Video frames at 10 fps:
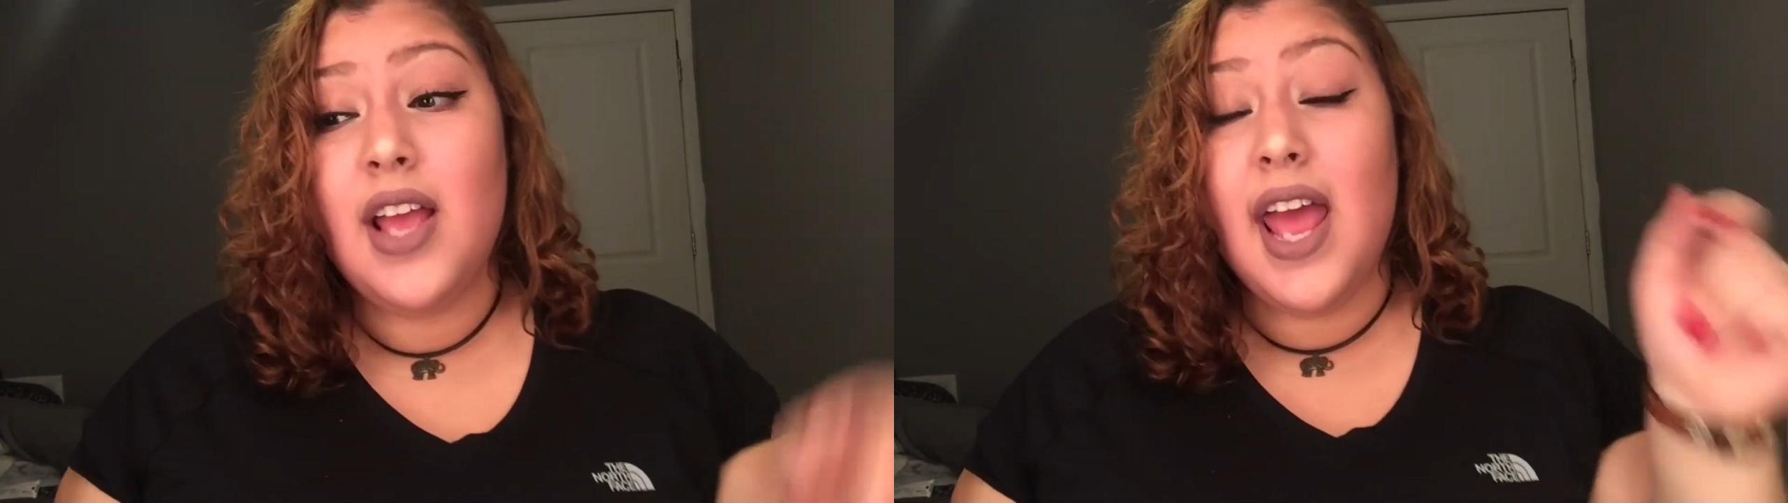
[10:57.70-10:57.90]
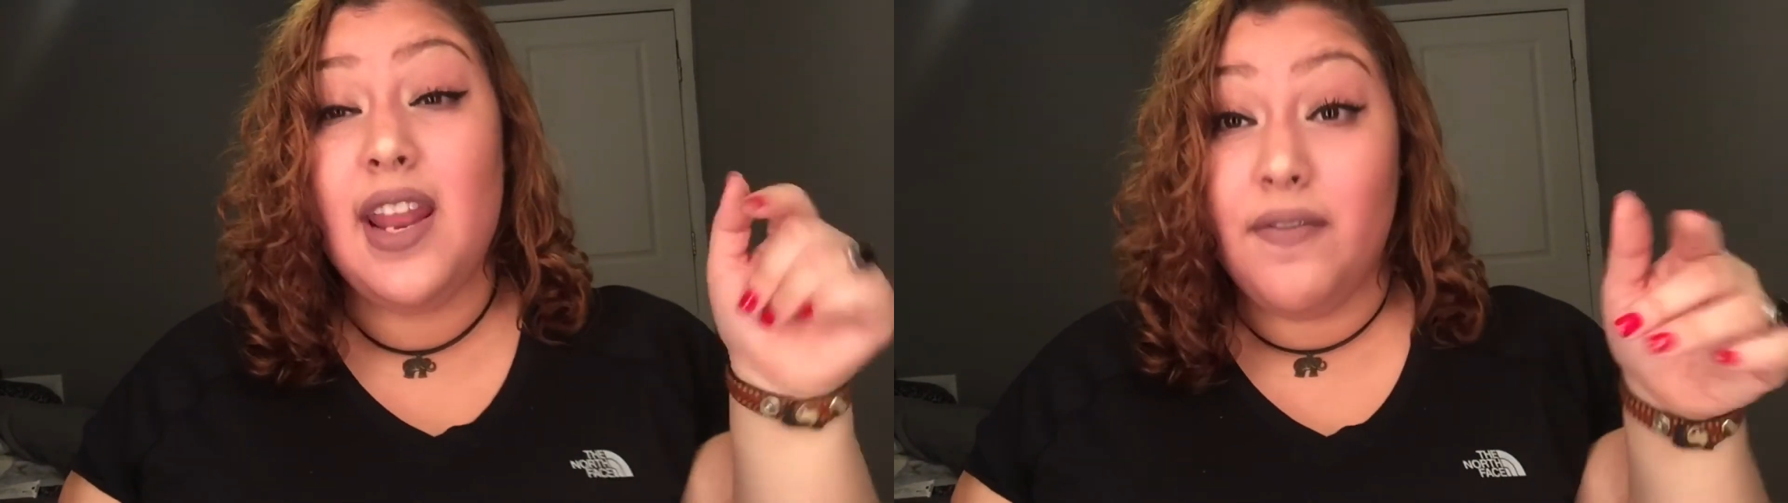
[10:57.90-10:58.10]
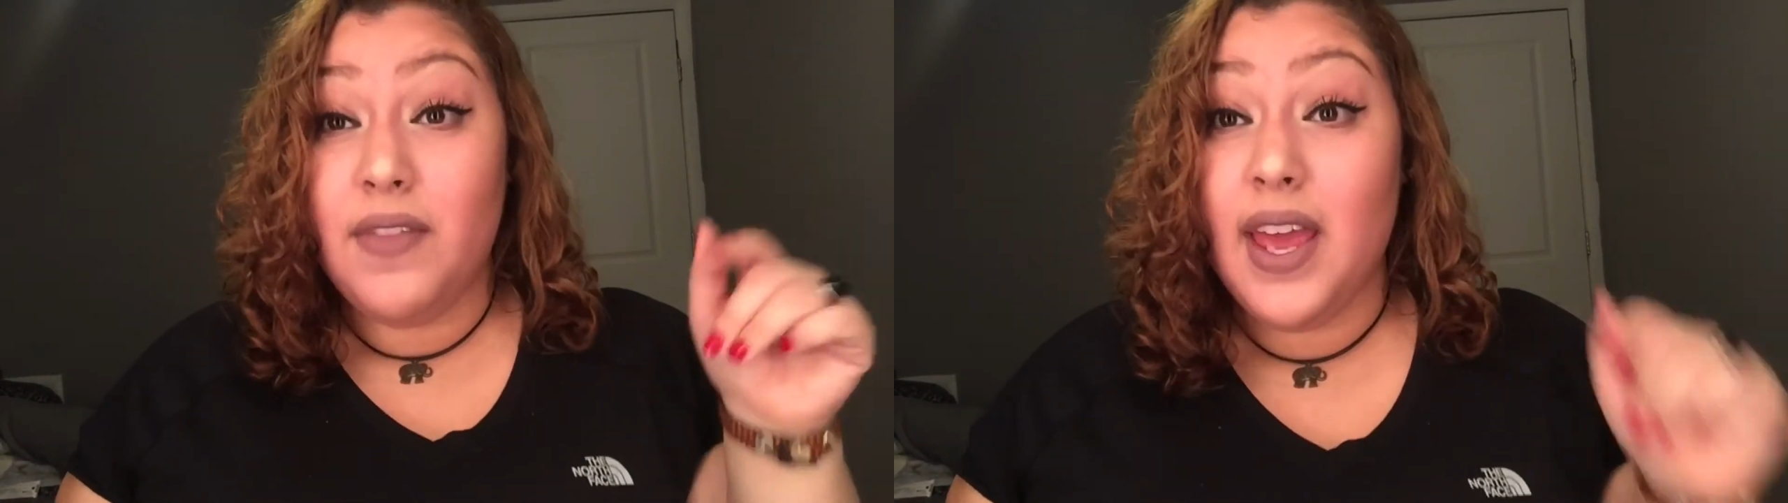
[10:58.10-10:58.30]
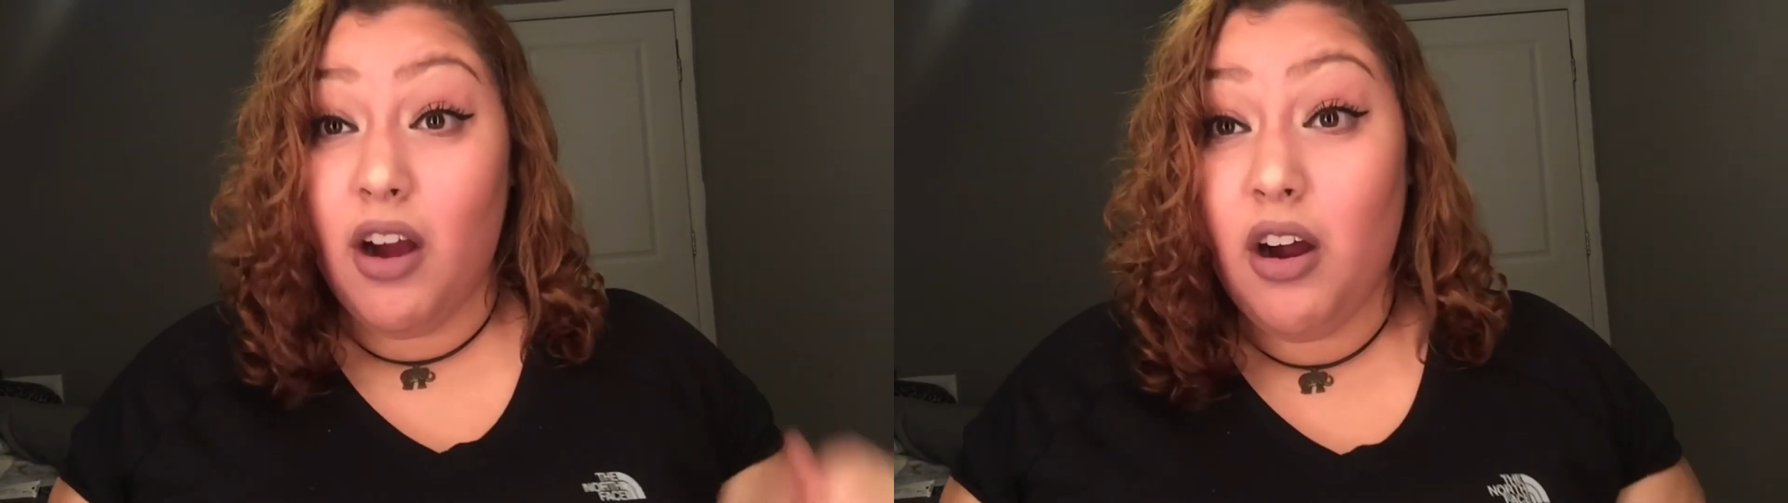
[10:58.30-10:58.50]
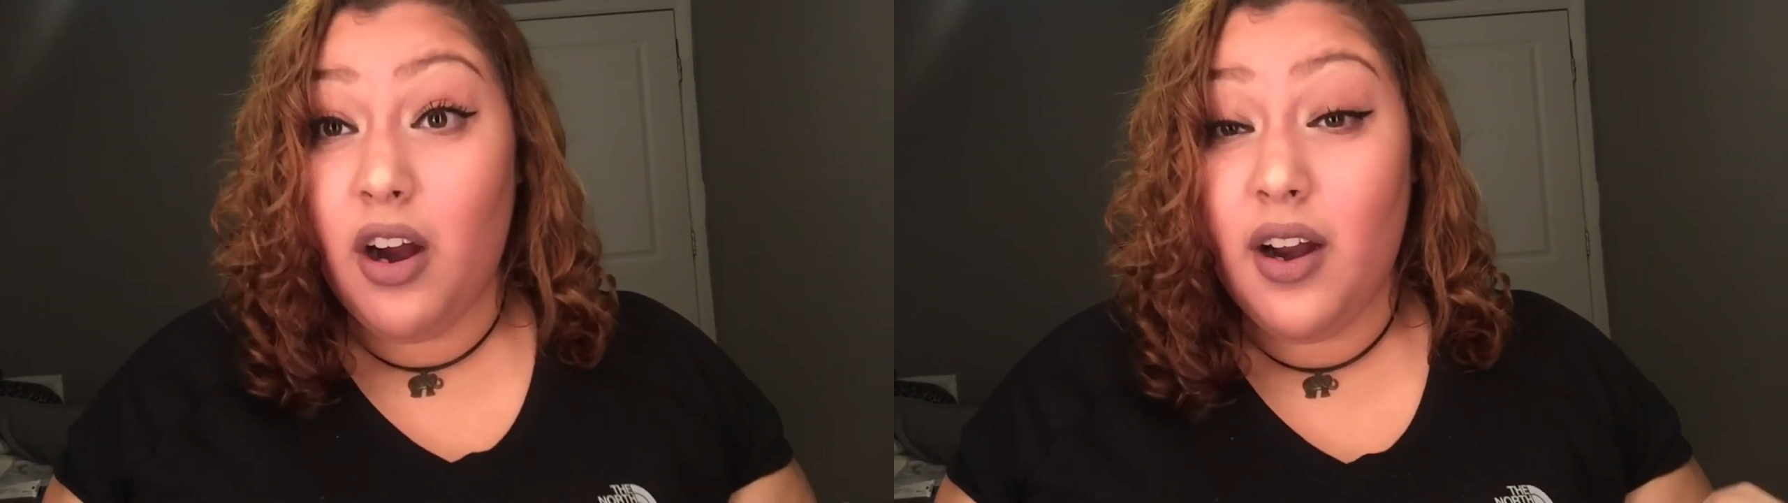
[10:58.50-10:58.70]
And if they
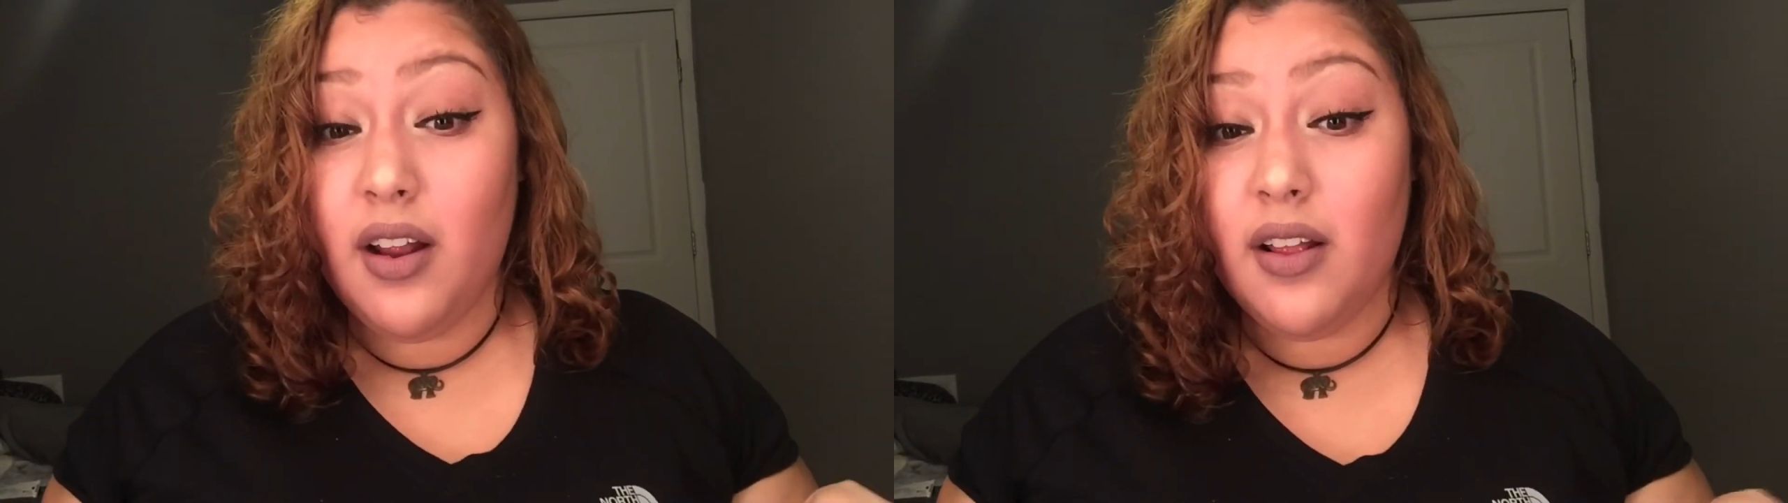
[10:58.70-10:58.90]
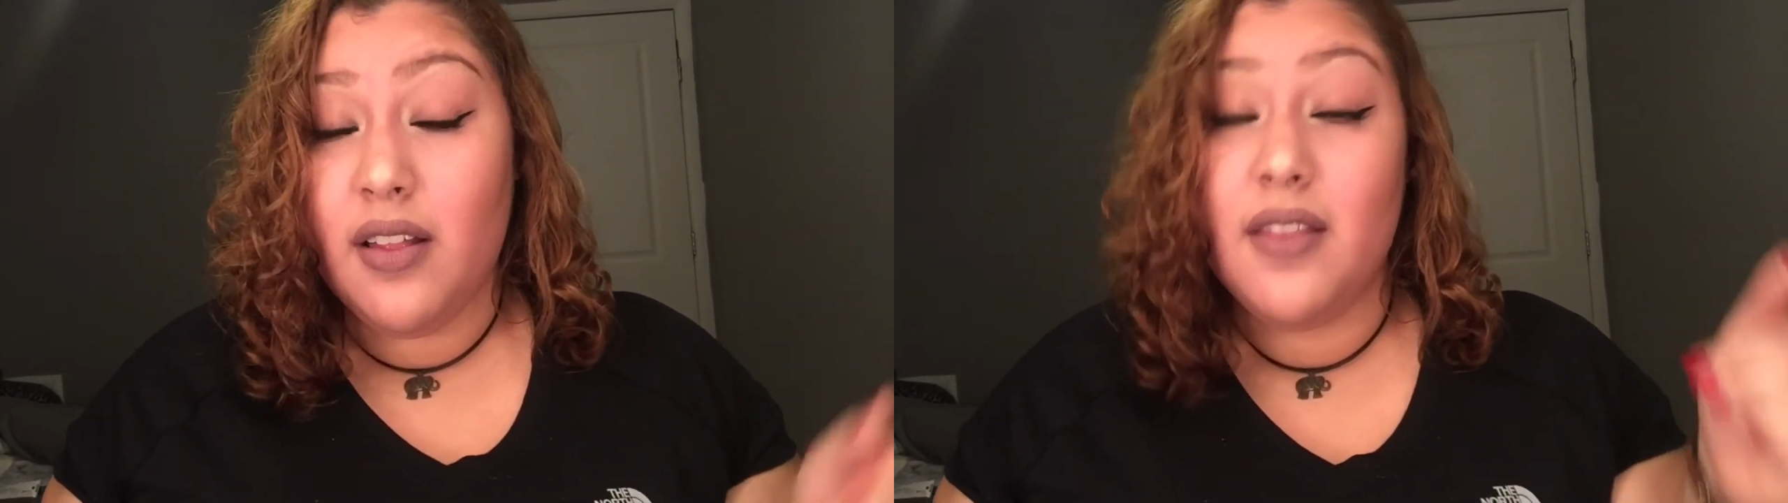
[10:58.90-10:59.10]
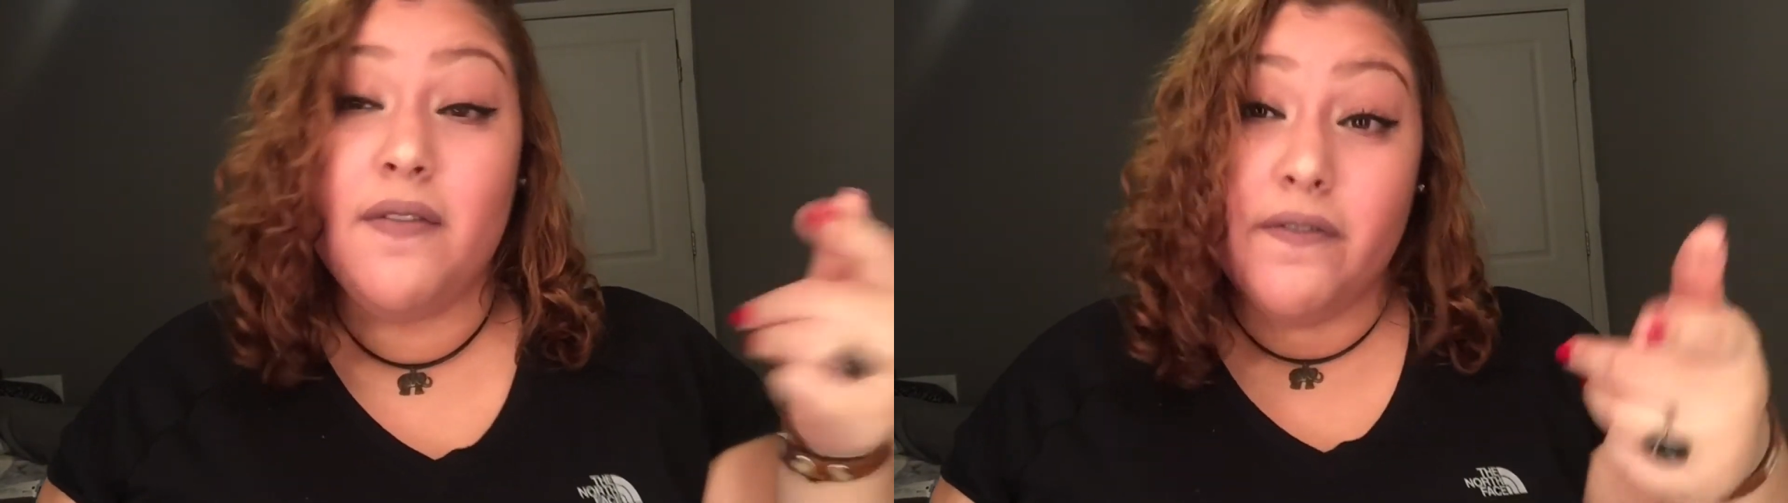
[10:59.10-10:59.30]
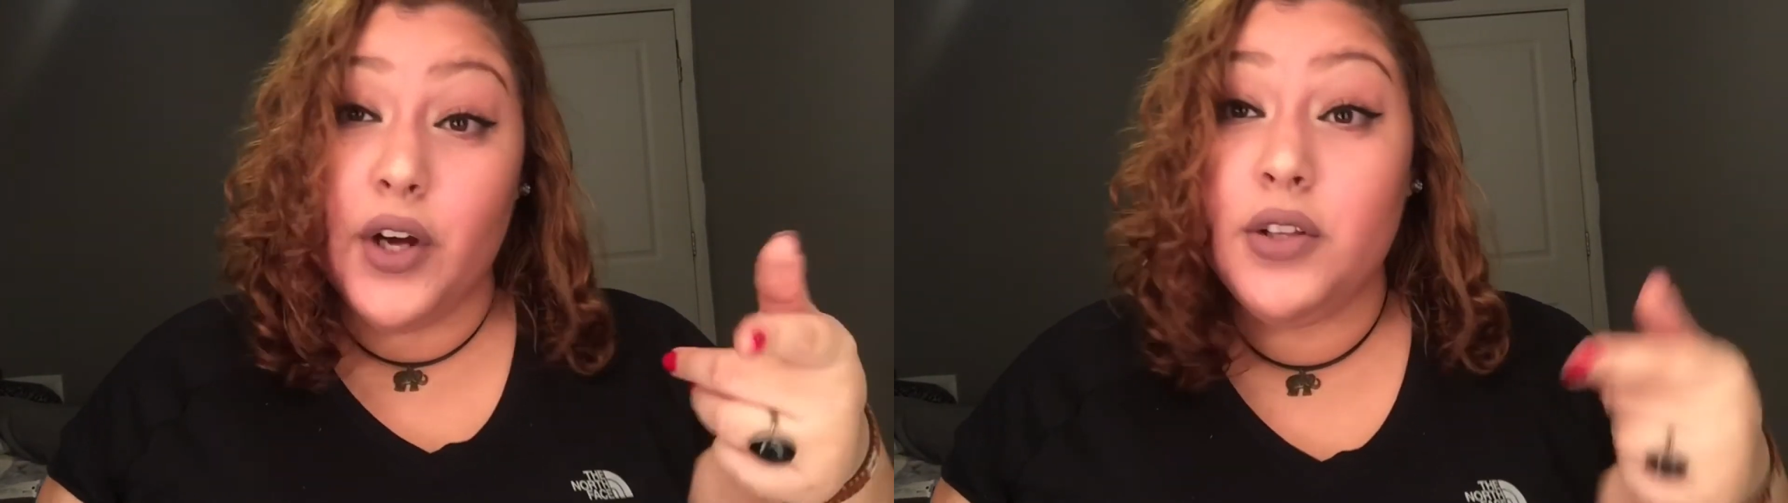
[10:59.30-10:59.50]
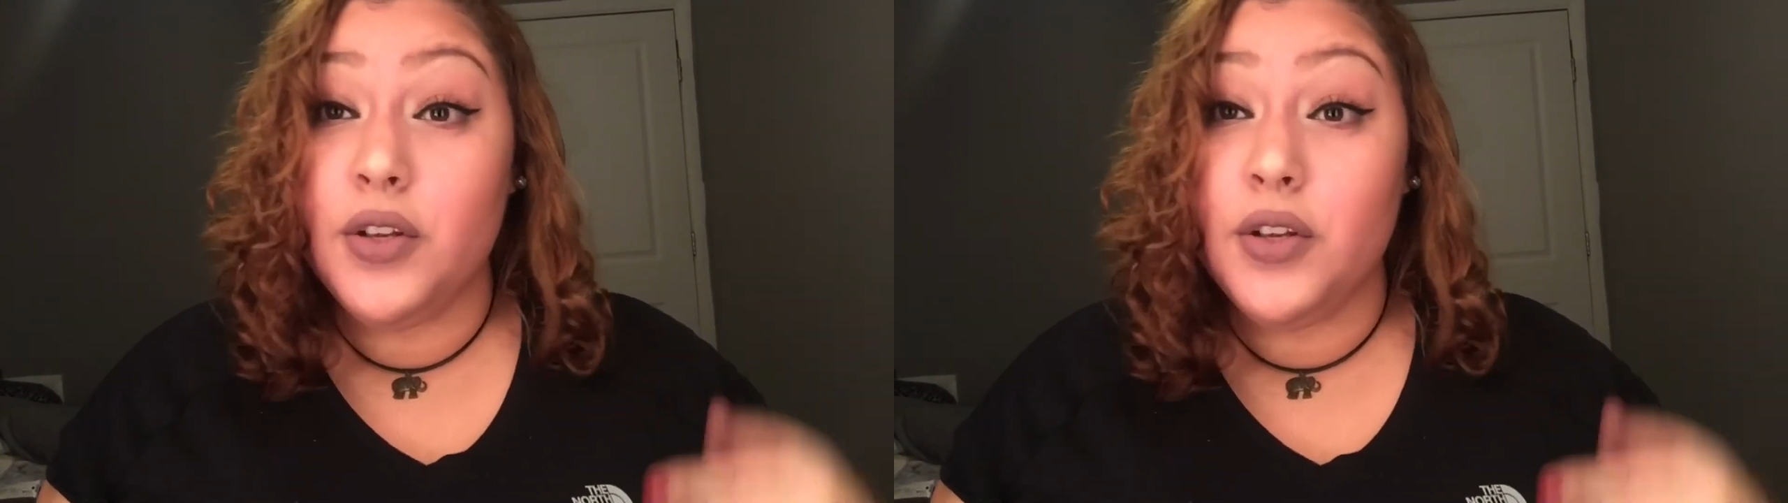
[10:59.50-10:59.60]
are, then fuck